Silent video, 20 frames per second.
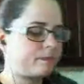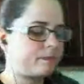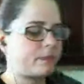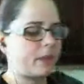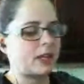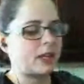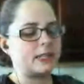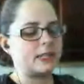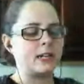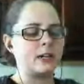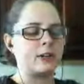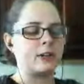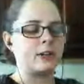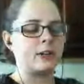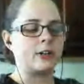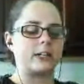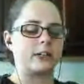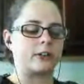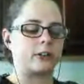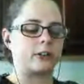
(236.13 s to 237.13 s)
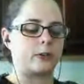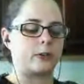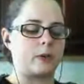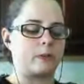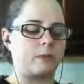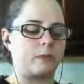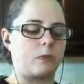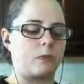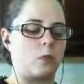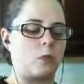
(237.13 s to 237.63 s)
near and dear to
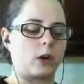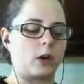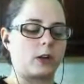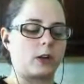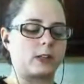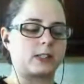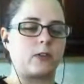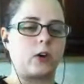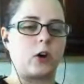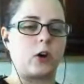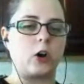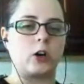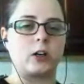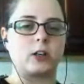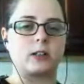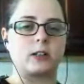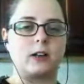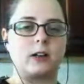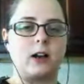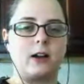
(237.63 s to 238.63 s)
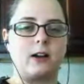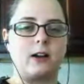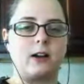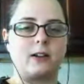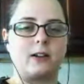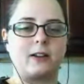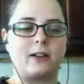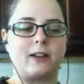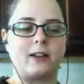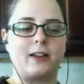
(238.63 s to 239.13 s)
him works of art
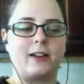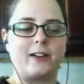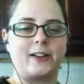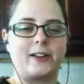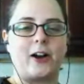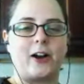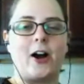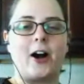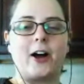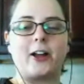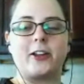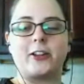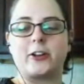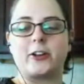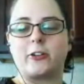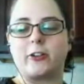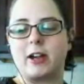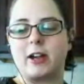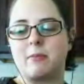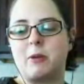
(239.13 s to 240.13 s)
and a hologram